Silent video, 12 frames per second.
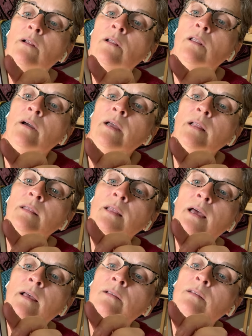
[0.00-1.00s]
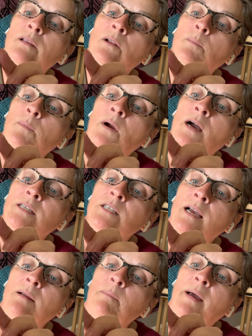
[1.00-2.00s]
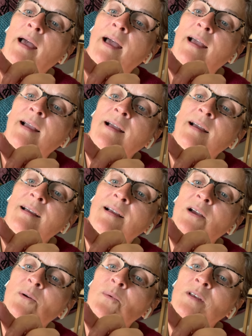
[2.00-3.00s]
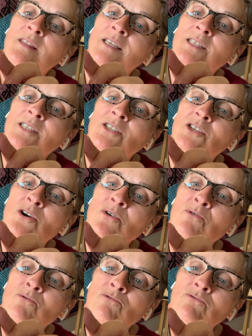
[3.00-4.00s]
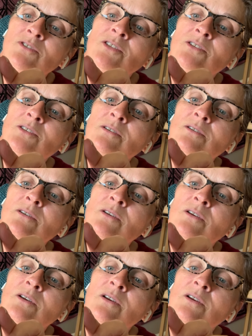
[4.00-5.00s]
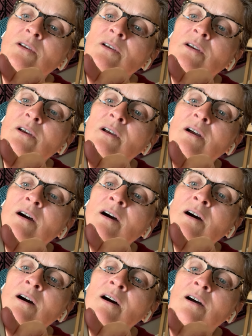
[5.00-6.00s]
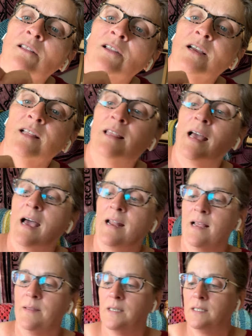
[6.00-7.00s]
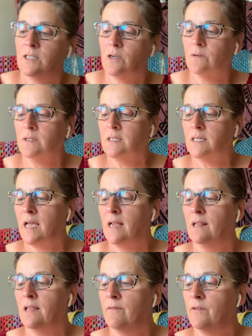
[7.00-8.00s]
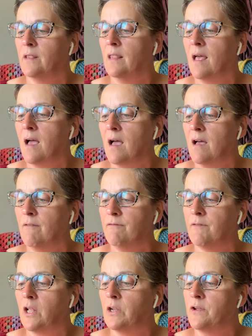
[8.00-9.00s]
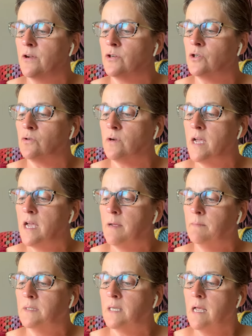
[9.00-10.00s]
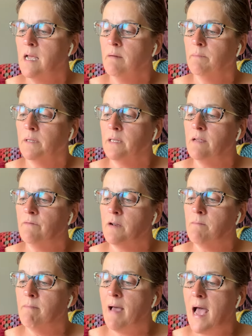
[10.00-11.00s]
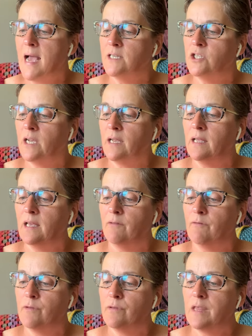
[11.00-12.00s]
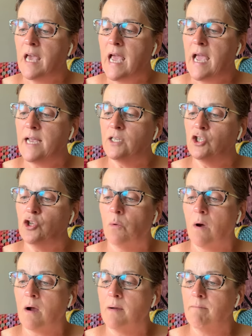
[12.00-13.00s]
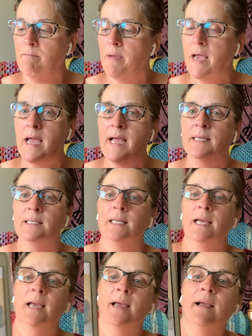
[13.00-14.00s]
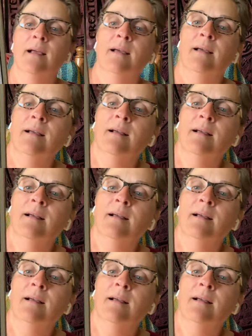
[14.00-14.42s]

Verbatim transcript: Look at this little project bag with the stones. Oh, look at that. And the stones say, live and love, follow your dreams, believe in magic, give thanks, you are amazing.